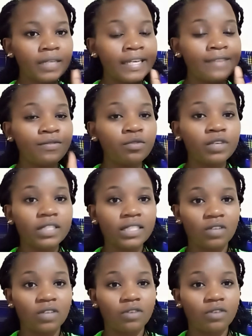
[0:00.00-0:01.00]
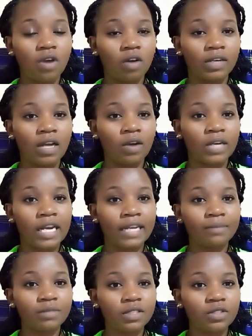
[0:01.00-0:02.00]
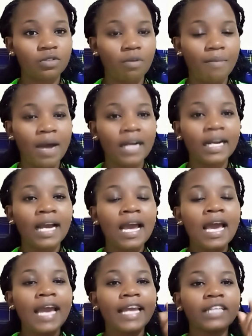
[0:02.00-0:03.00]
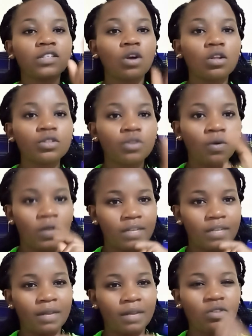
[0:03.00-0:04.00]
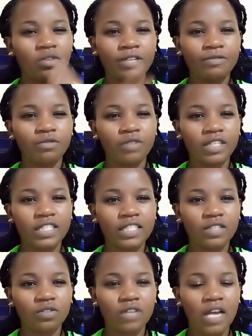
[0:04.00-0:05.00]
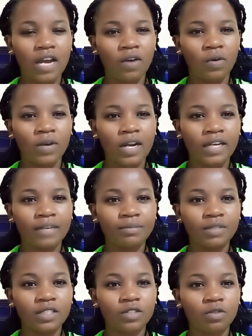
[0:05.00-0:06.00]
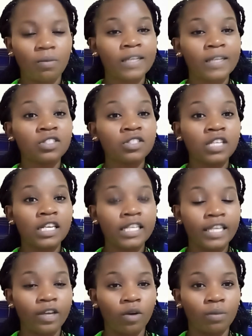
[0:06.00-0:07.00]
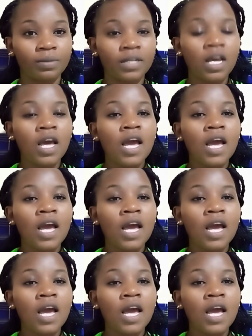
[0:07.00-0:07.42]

if you eat it on, a, on, on an empty stomach and also watermelon if you eat it on, a, on an empty stomach it really helps